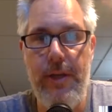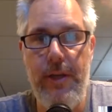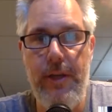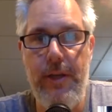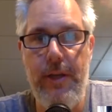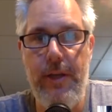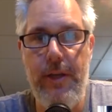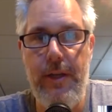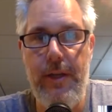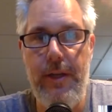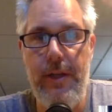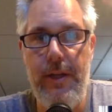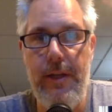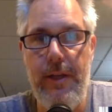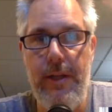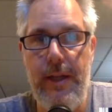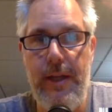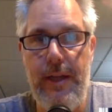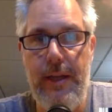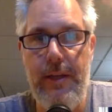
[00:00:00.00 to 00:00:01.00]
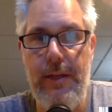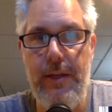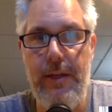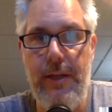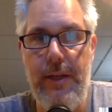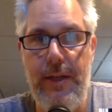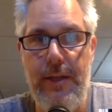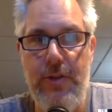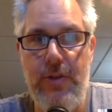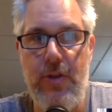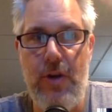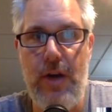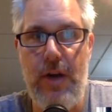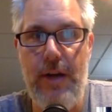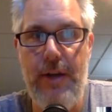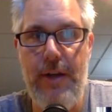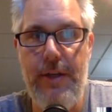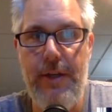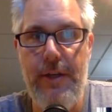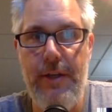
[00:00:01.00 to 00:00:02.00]
they try
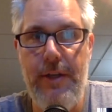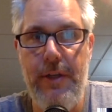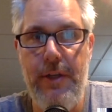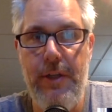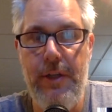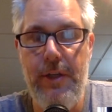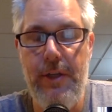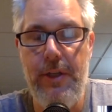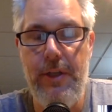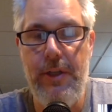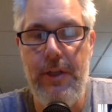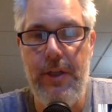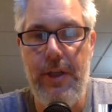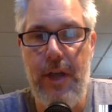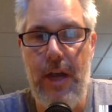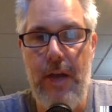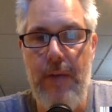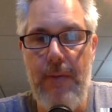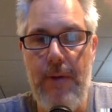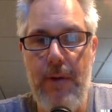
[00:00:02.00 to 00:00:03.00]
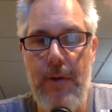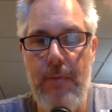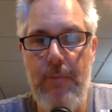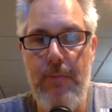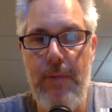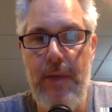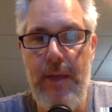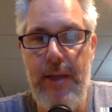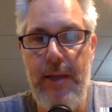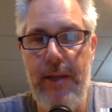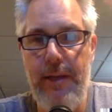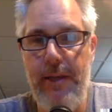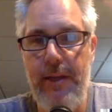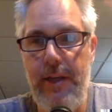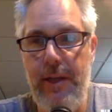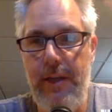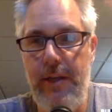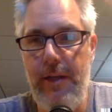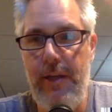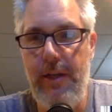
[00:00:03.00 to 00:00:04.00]
to come out big
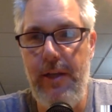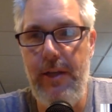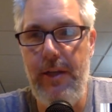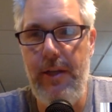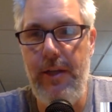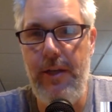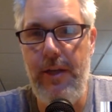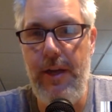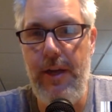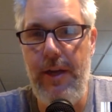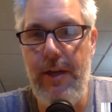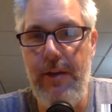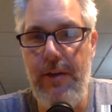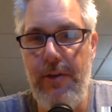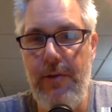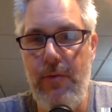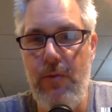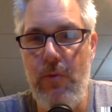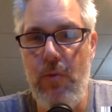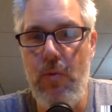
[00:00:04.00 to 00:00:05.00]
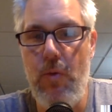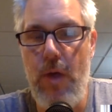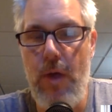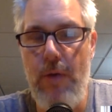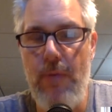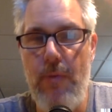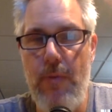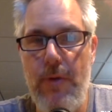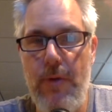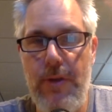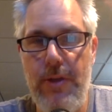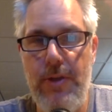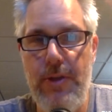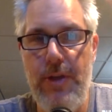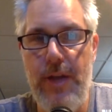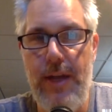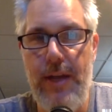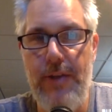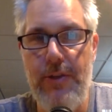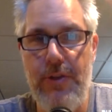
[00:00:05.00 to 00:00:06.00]
and run with the
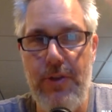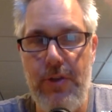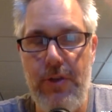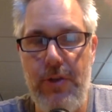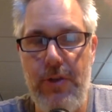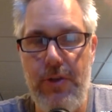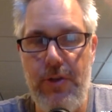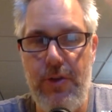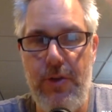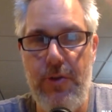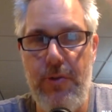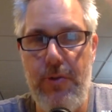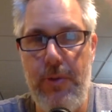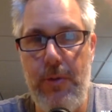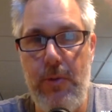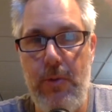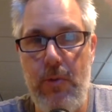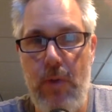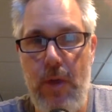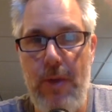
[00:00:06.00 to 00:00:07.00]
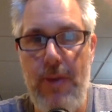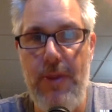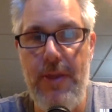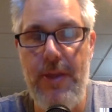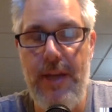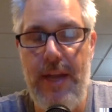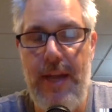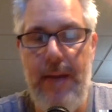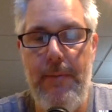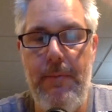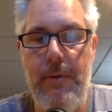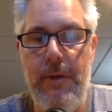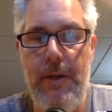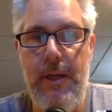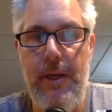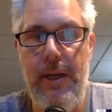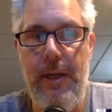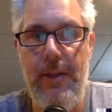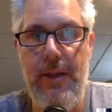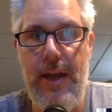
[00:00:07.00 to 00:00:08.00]
Jets, or so to speak, run the game
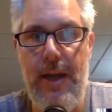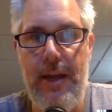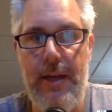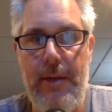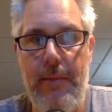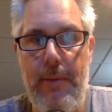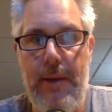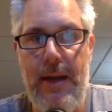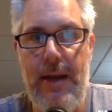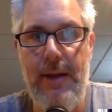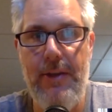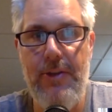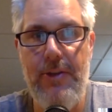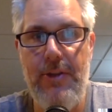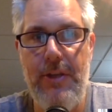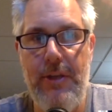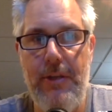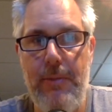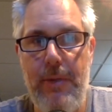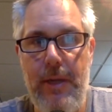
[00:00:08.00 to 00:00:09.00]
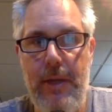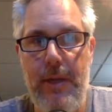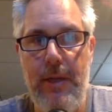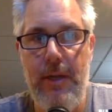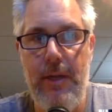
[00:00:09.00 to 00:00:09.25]
in that capacity. But,